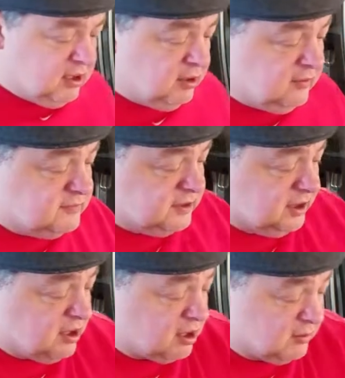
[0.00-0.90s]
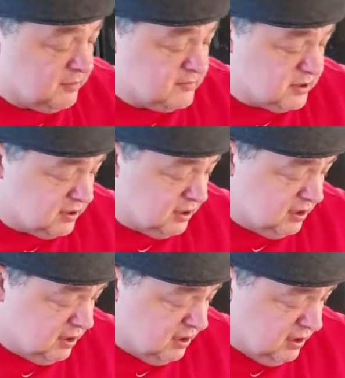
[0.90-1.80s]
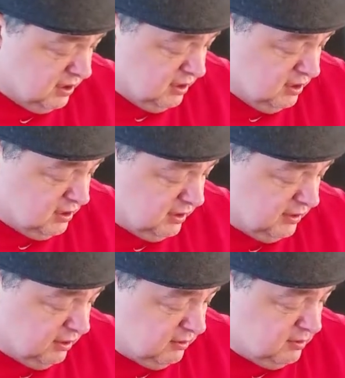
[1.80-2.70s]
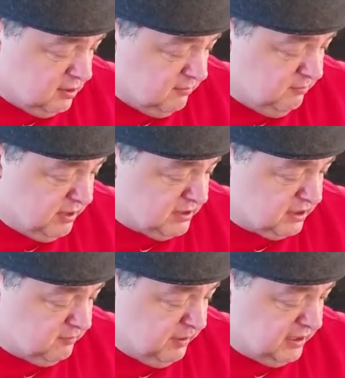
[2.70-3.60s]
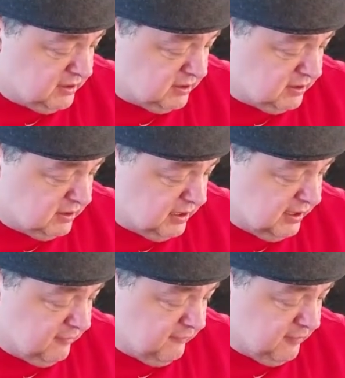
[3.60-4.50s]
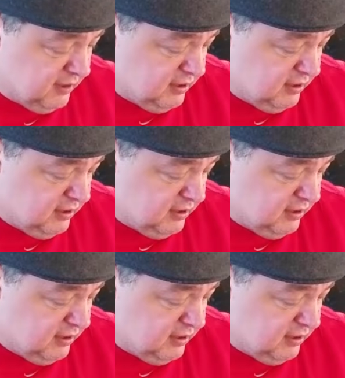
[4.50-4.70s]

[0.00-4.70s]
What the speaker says: cloves and the cardamoms and the little bits and pieces that have